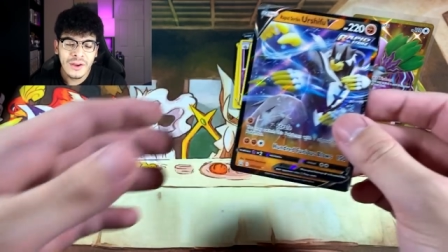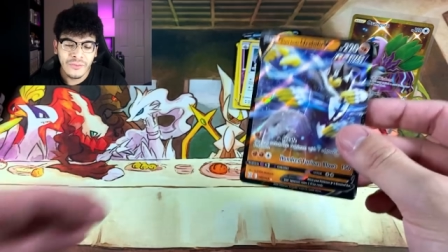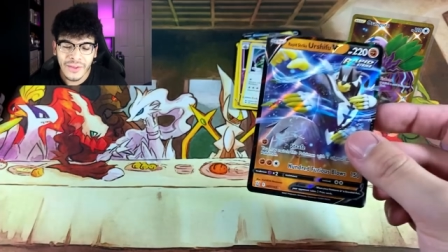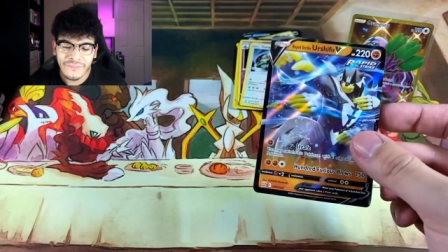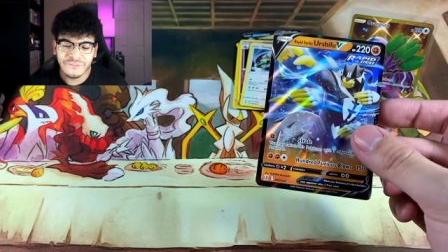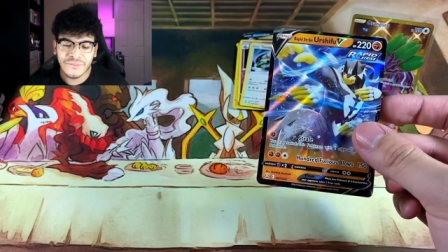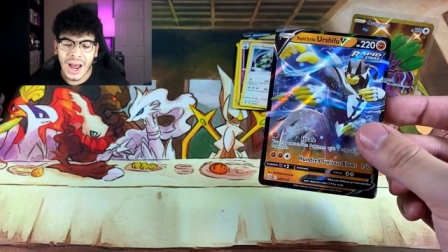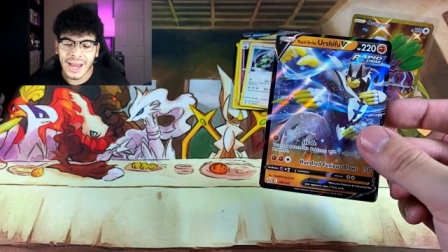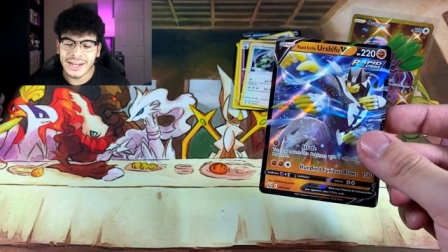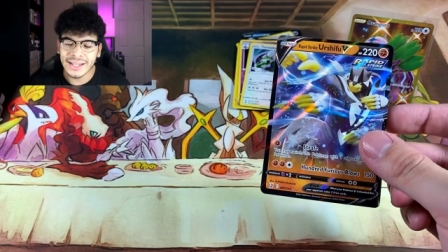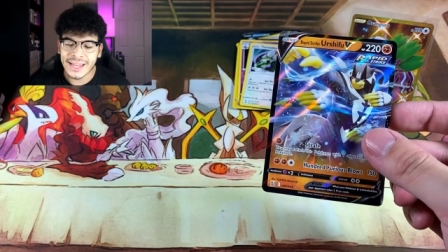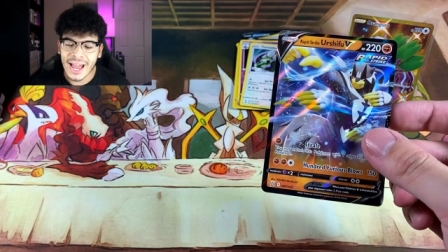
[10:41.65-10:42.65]
We
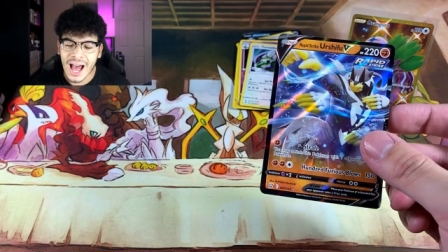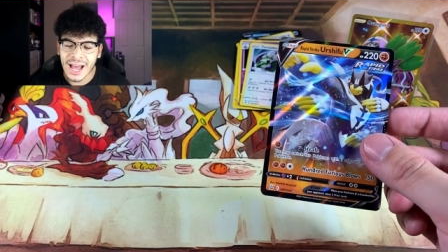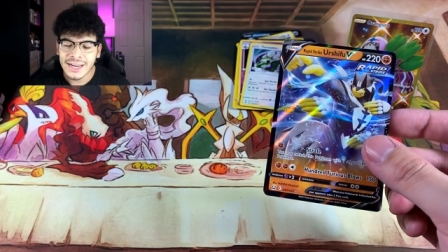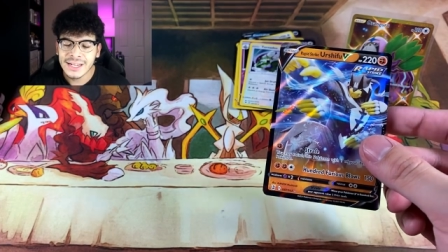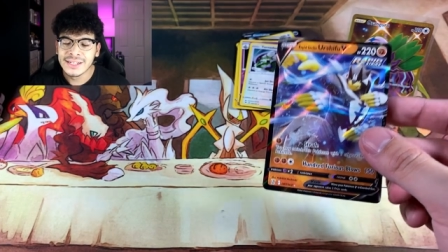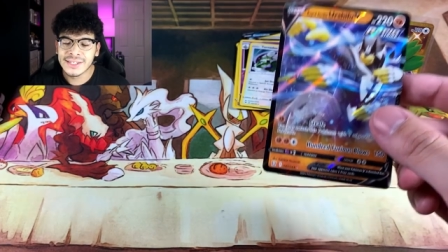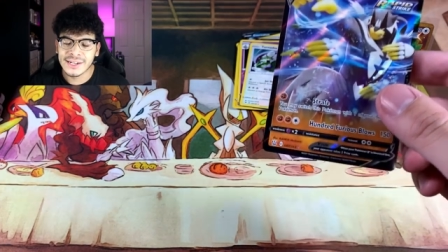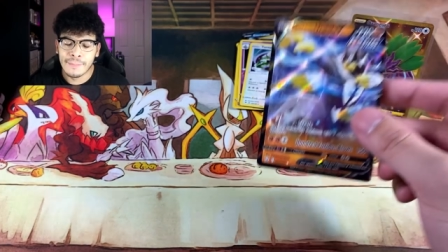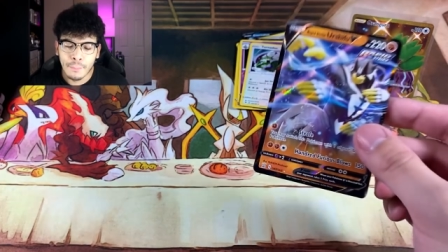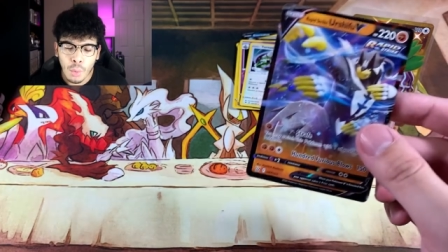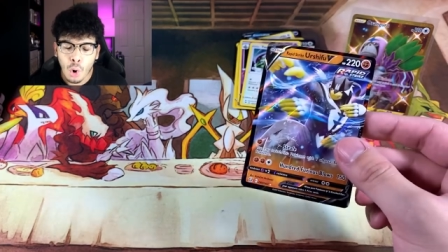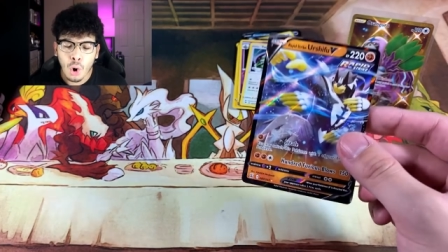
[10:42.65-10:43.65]
finally got
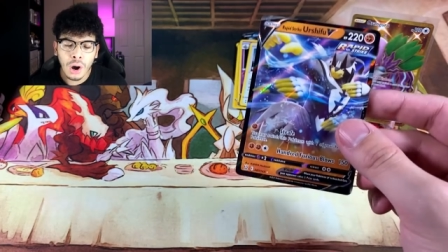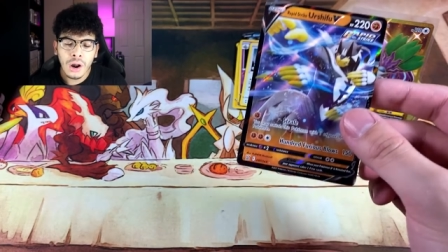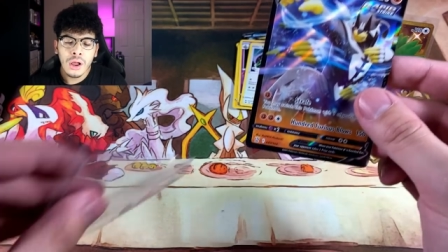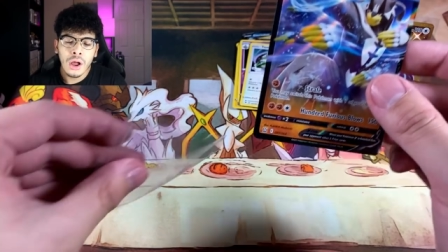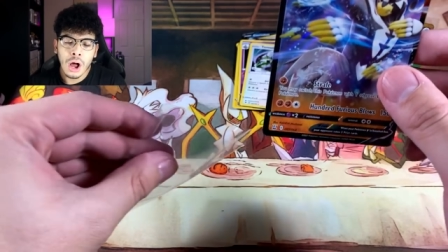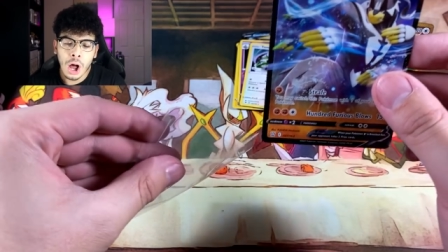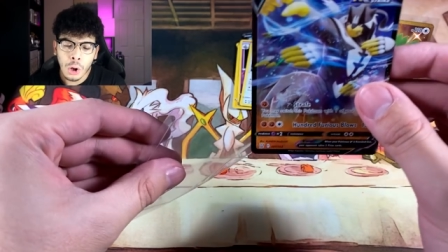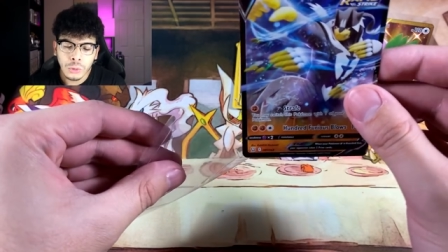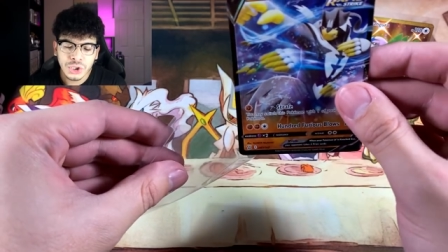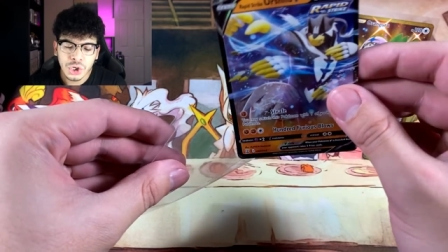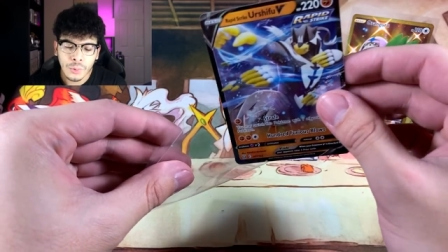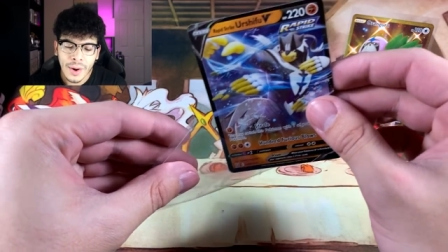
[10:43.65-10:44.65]
some more
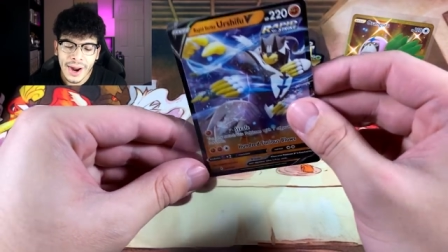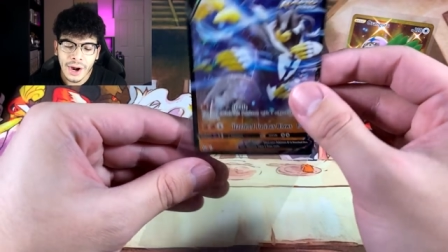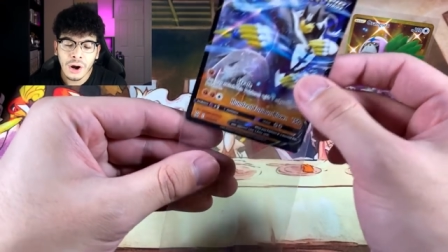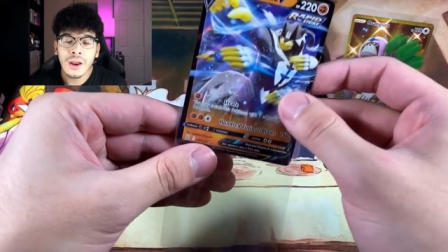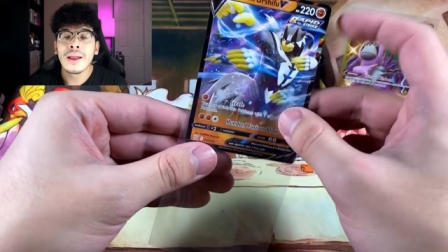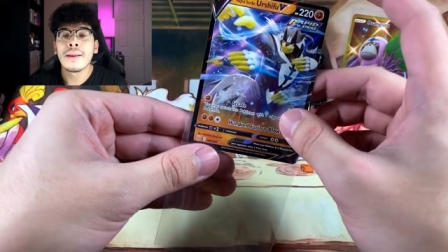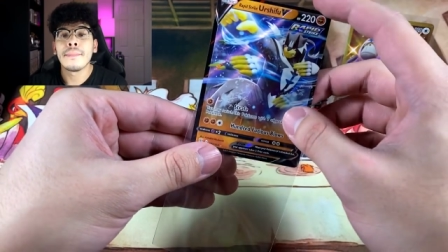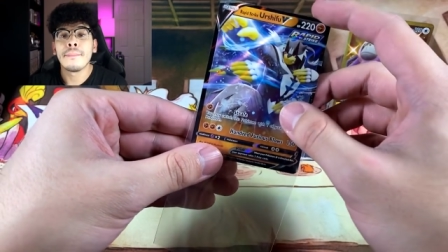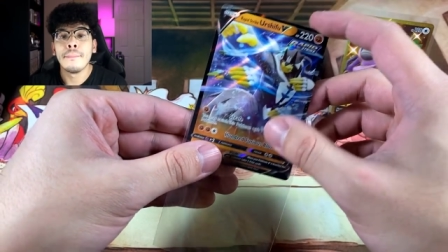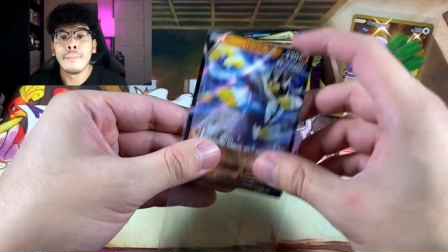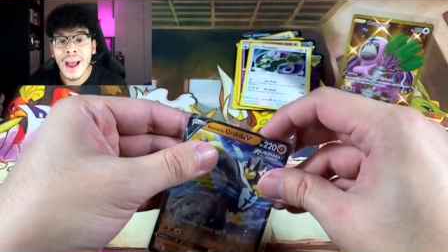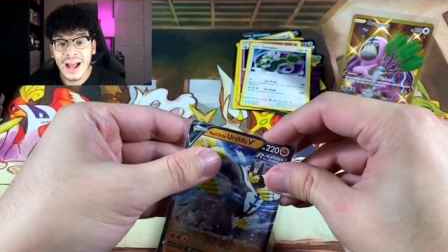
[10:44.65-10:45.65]
ultra rare
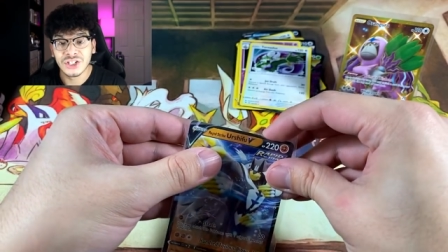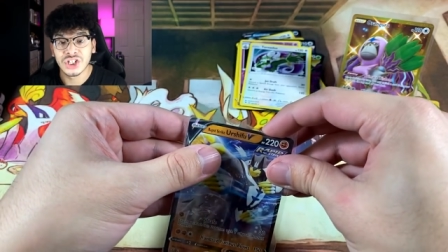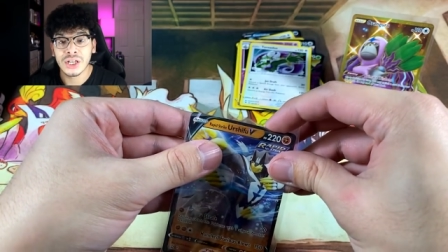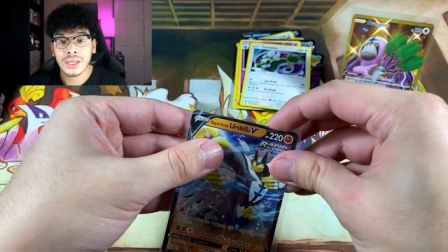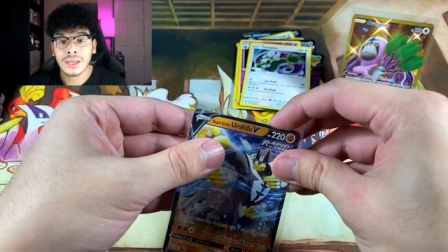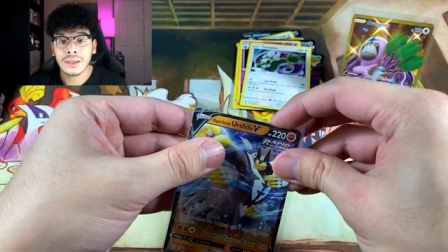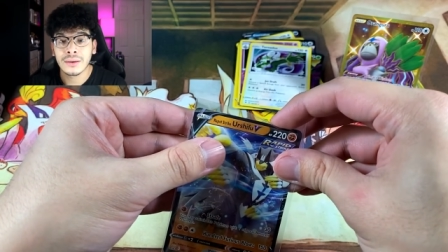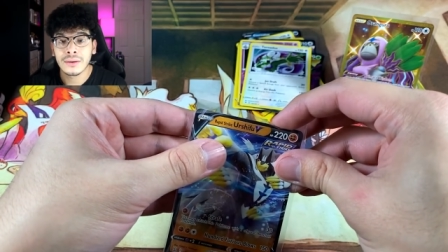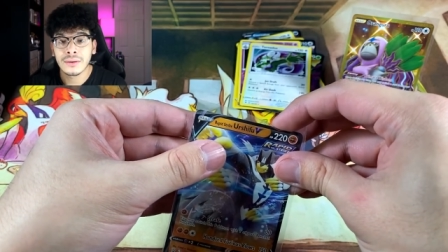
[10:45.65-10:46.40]
magic.